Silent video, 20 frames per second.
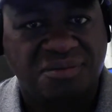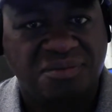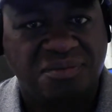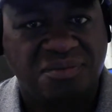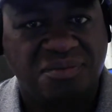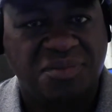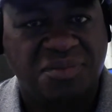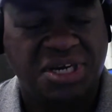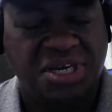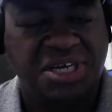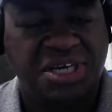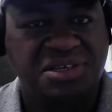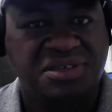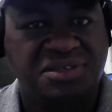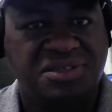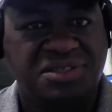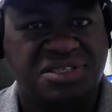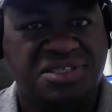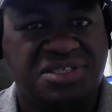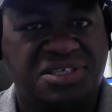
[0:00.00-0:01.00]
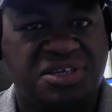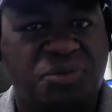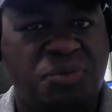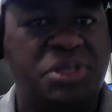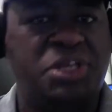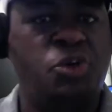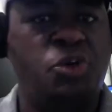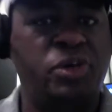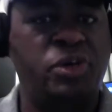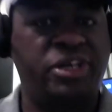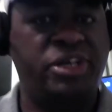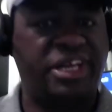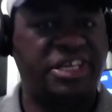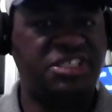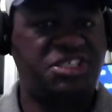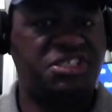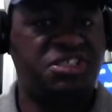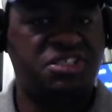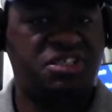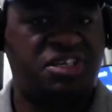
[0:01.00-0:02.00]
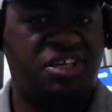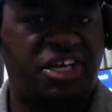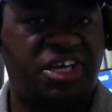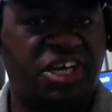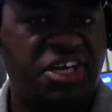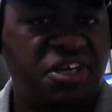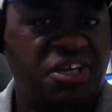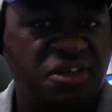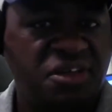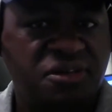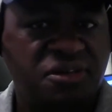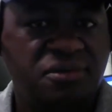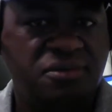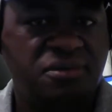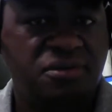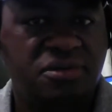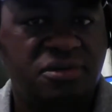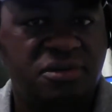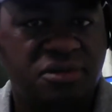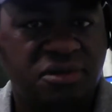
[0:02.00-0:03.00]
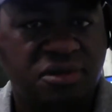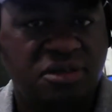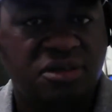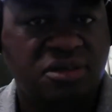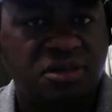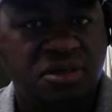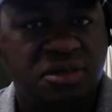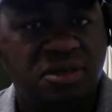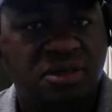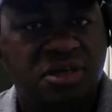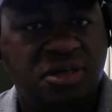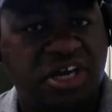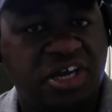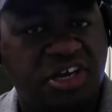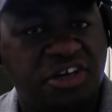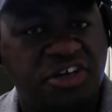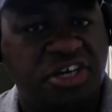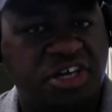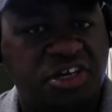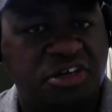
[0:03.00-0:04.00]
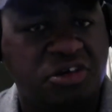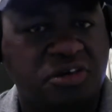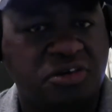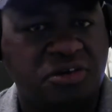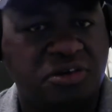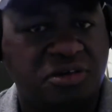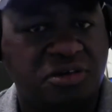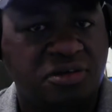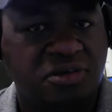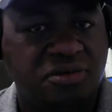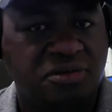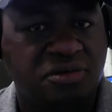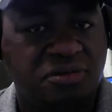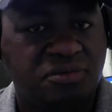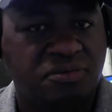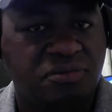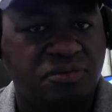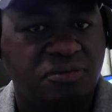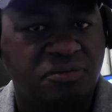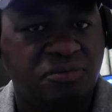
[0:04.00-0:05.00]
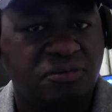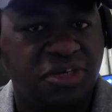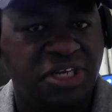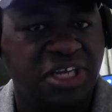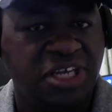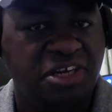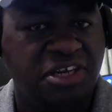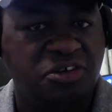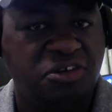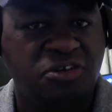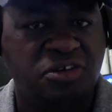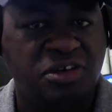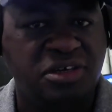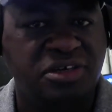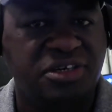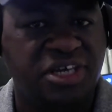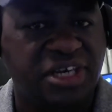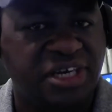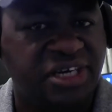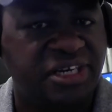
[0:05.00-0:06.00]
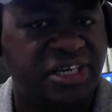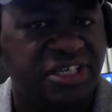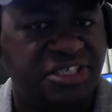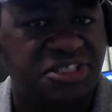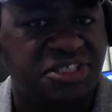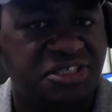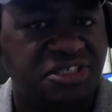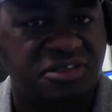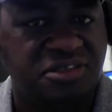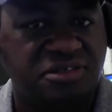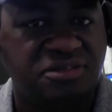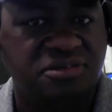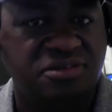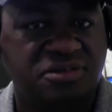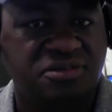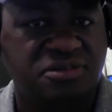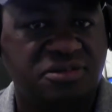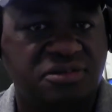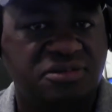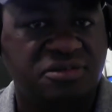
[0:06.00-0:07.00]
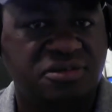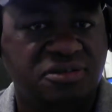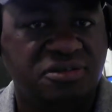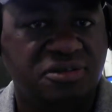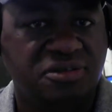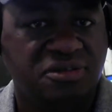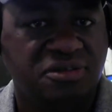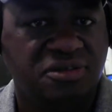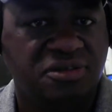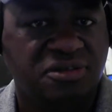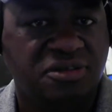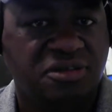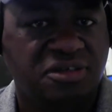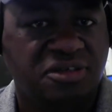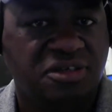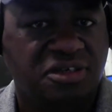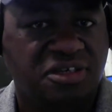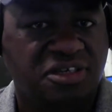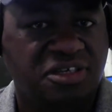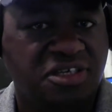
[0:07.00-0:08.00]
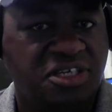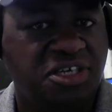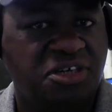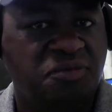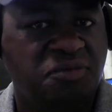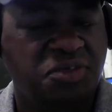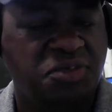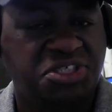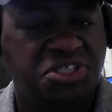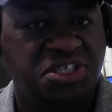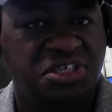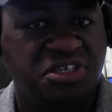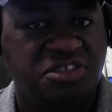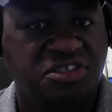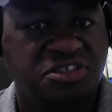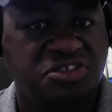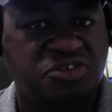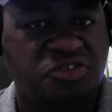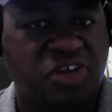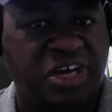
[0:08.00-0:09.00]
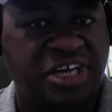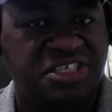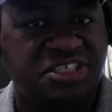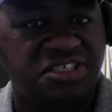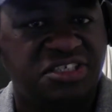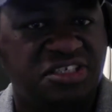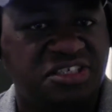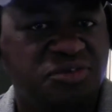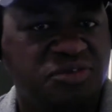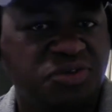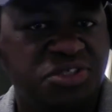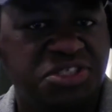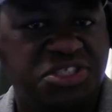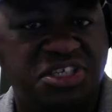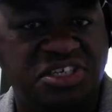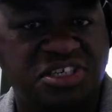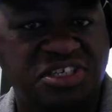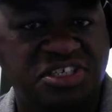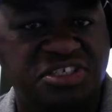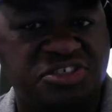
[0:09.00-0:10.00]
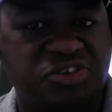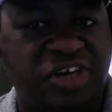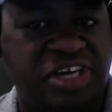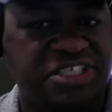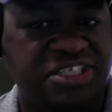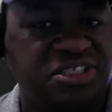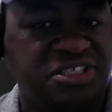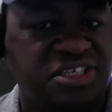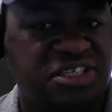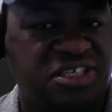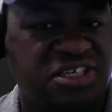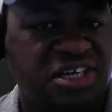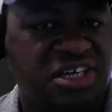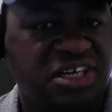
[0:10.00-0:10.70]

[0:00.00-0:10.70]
But did we do any of that shit today? Hell no. We didn't do none of that shit. And then we sitting here scratching our